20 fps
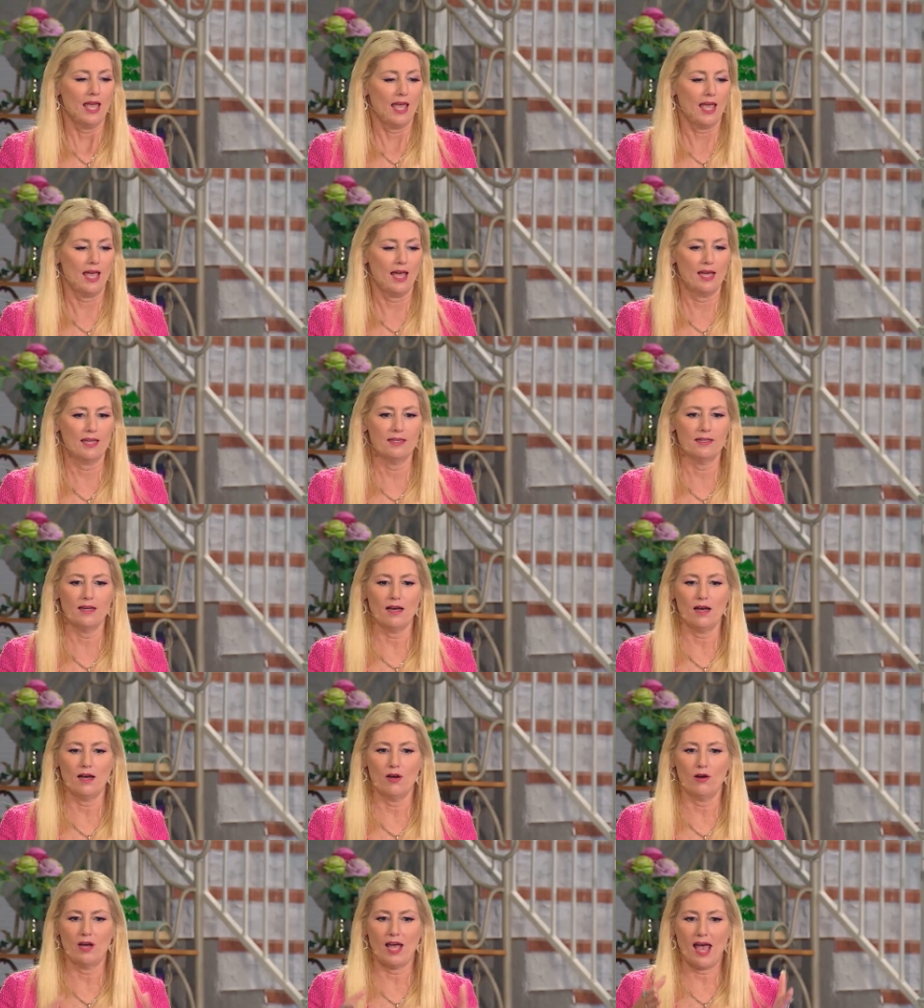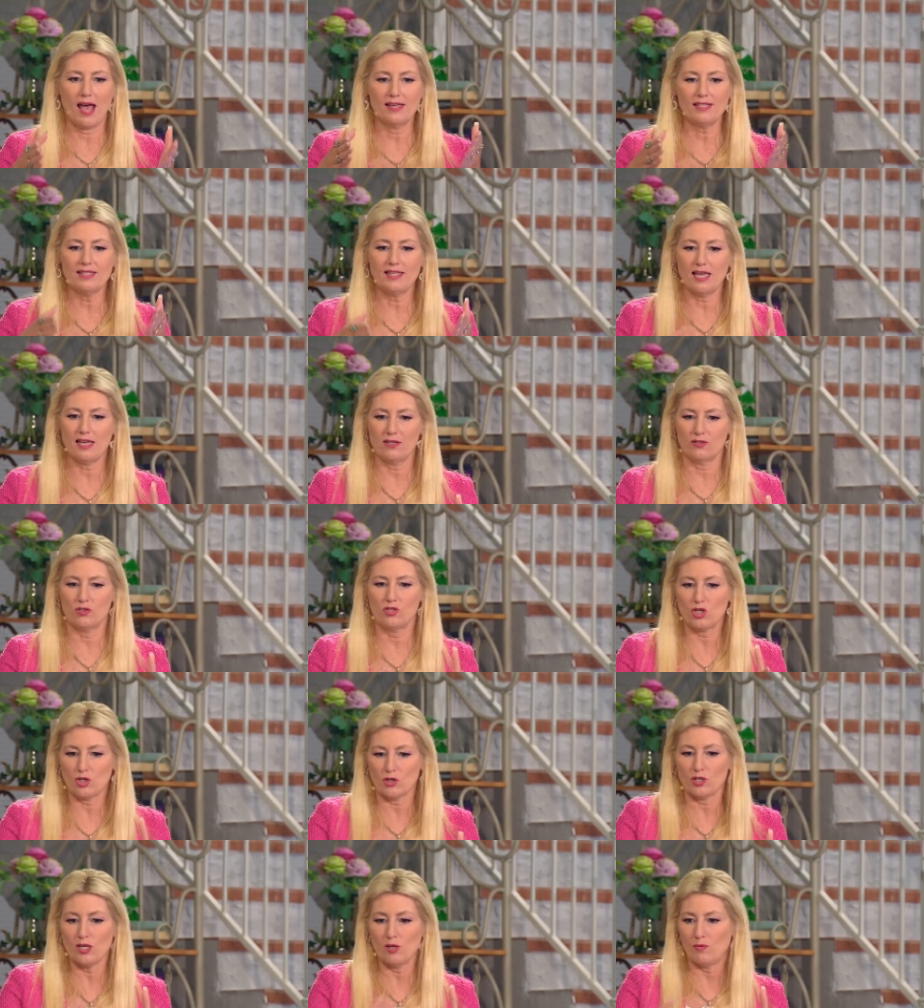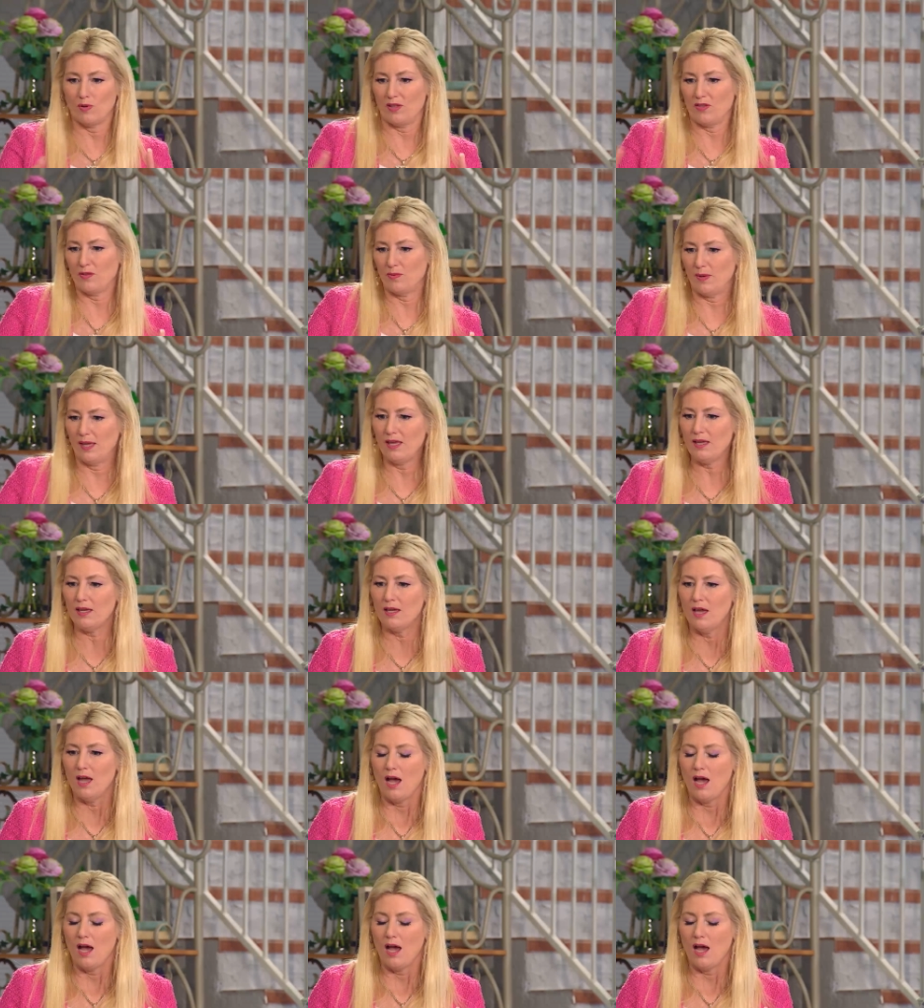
And as they journey with me,